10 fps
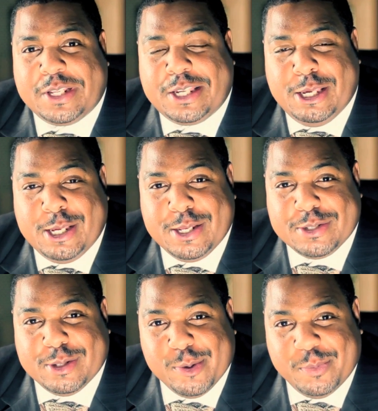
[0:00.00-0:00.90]
the keys
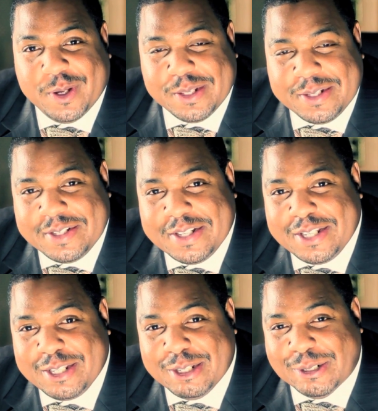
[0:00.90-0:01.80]
a little bit,
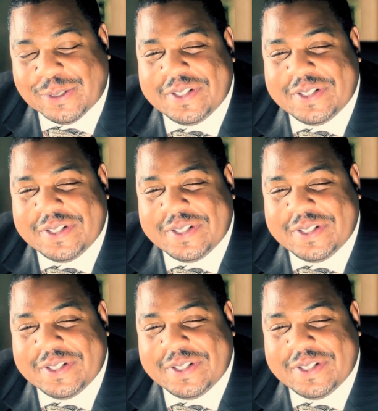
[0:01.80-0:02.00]
you know.